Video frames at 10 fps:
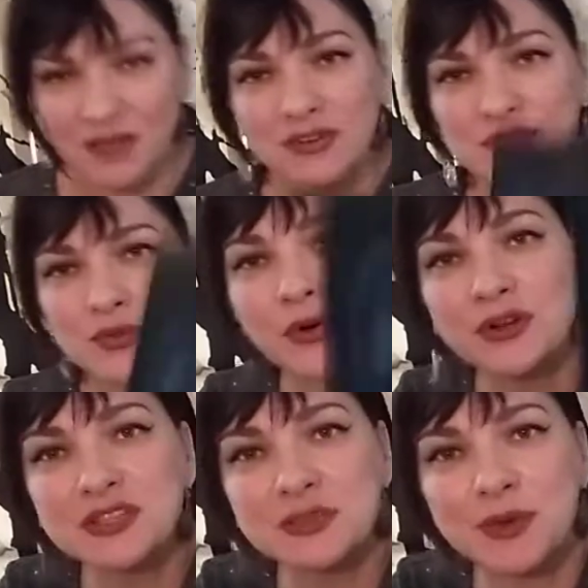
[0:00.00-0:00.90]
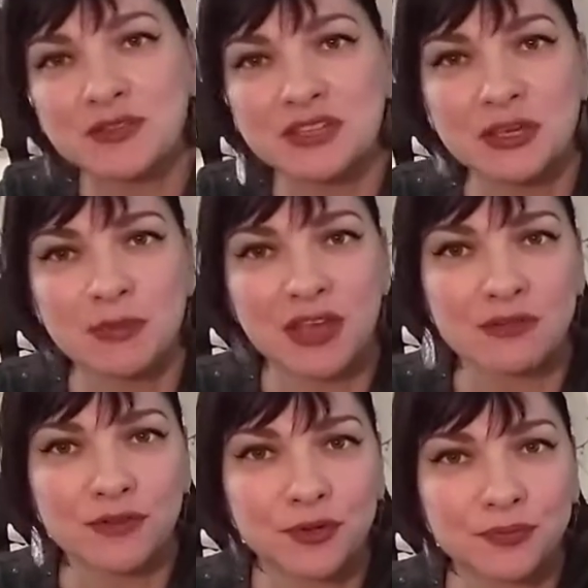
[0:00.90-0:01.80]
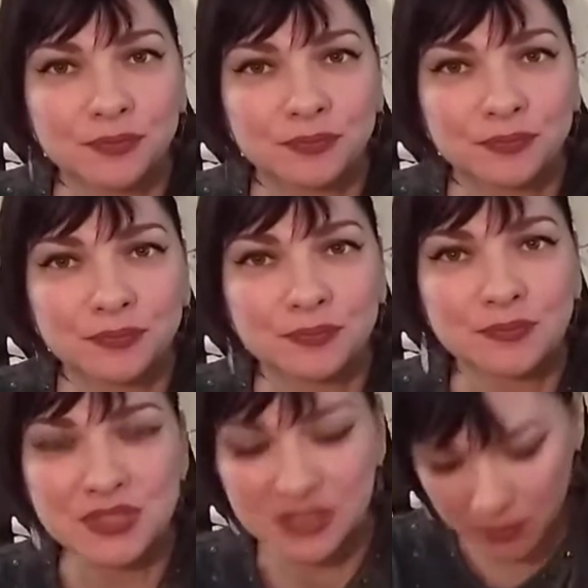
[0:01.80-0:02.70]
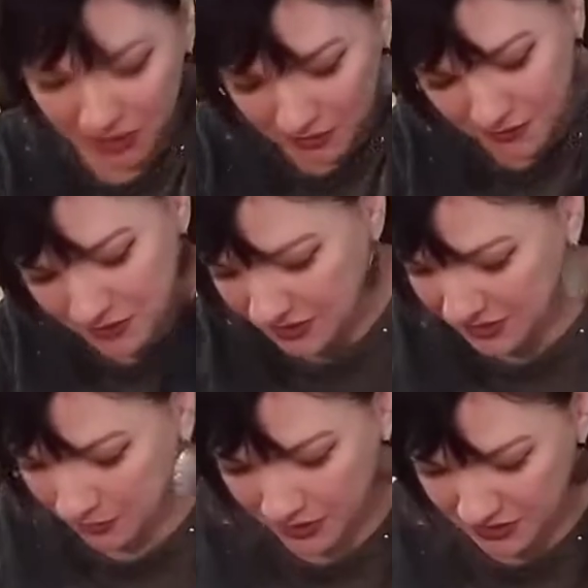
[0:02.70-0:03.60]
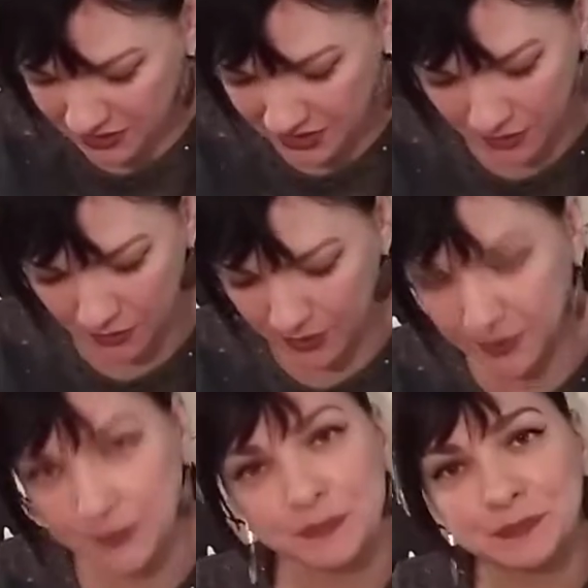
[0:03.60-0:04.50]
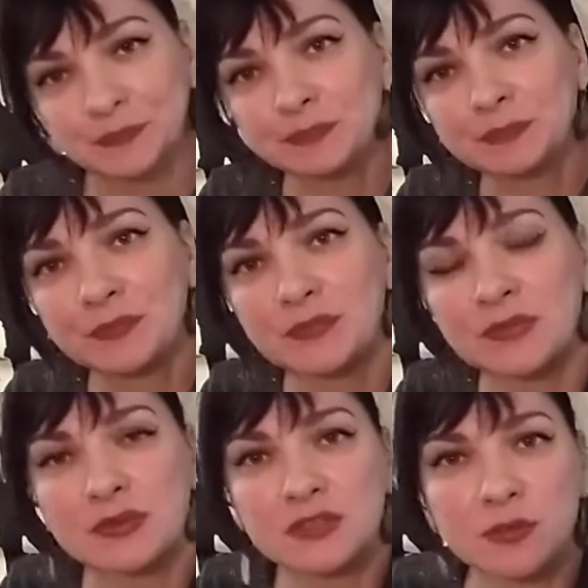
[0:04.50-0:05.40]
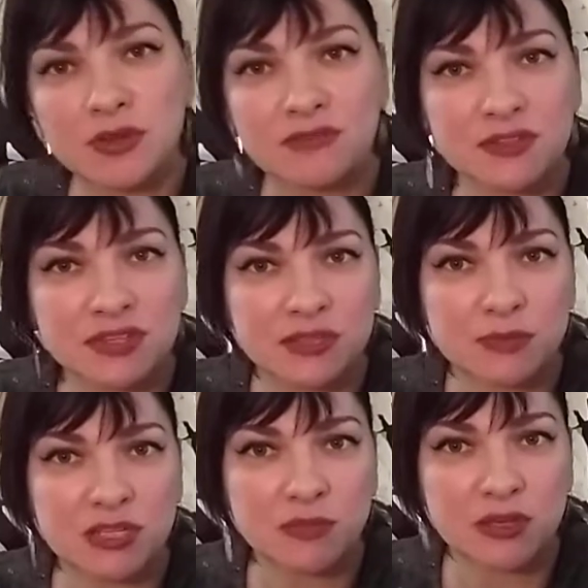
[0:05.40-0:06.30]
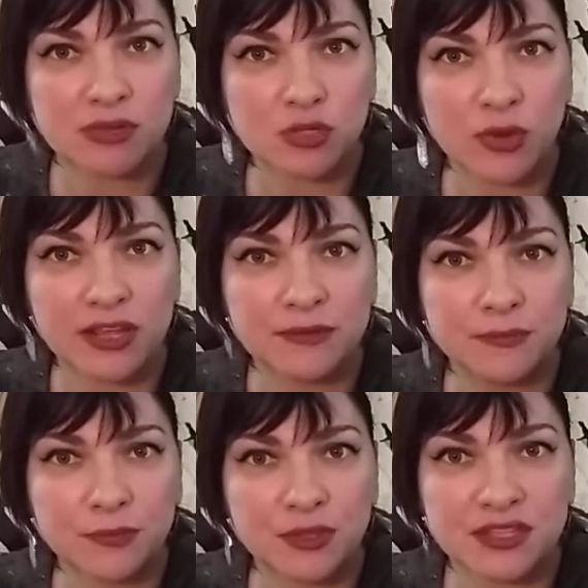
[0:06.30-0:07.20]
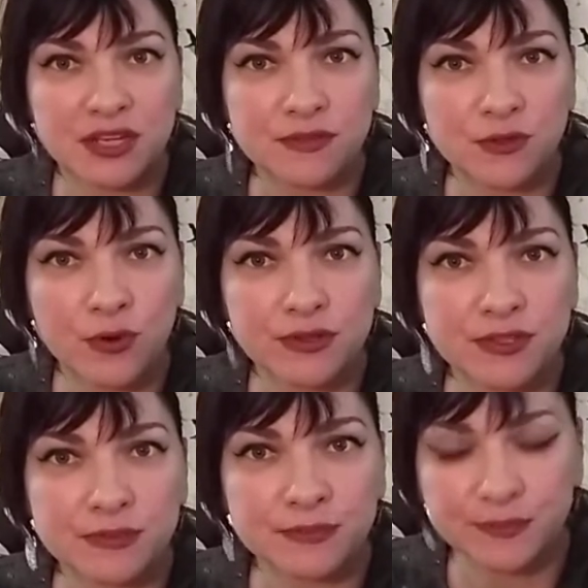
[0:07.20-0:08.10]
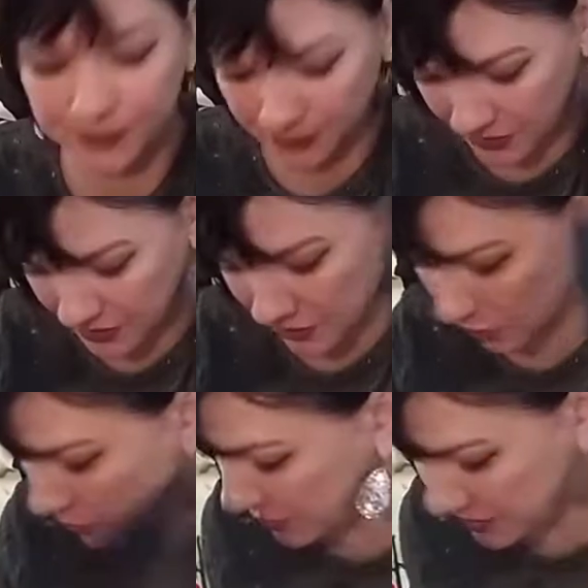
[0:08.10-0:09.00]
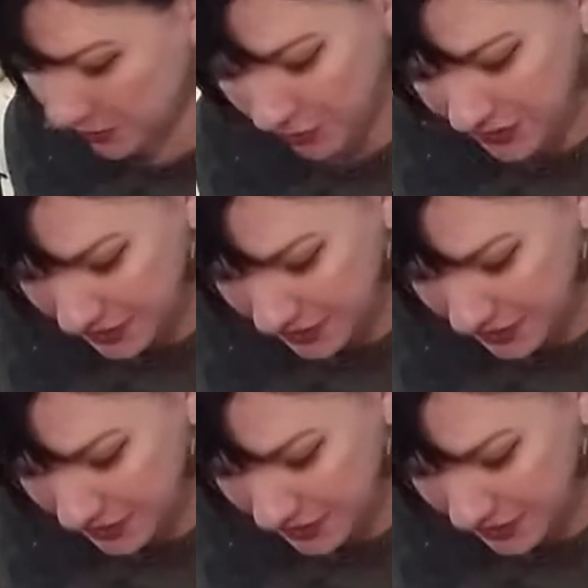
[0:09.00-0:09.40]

of Swords is about sneaky behavior. Somebody feels like somebody is sneaking around. Somebody feels like somebody's being betrayed with the Ten of Swords. Let's look a little bit deeper into